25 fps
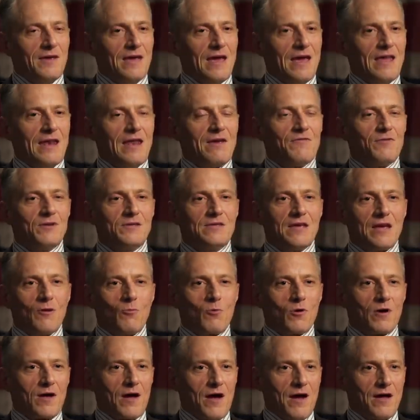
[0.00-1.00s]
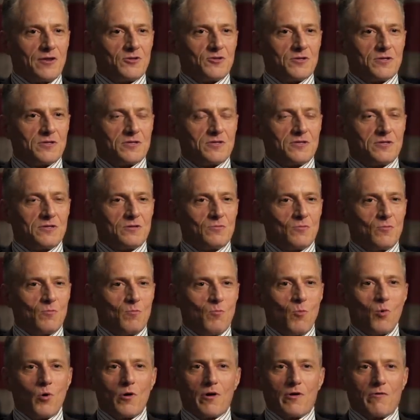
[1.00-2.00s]
And every day we're conscious,
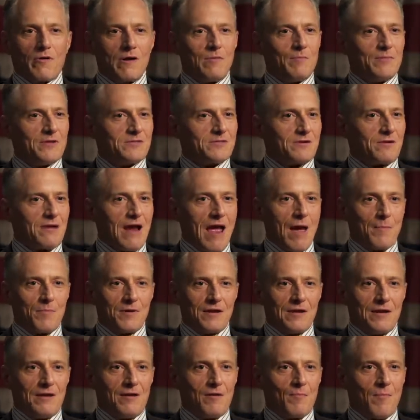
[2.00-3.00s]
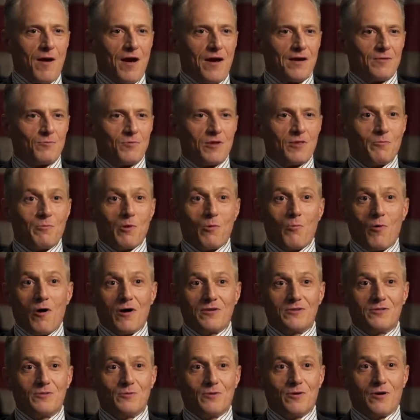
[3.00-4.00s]
more agreements are happening in our mind, whether we
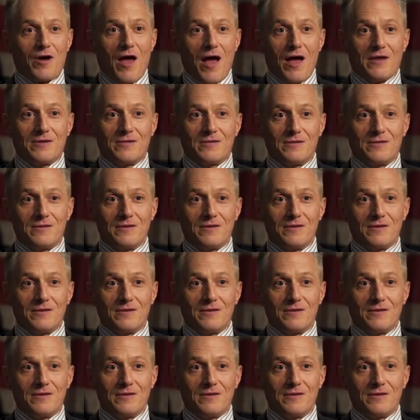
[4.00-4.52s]
want to or not.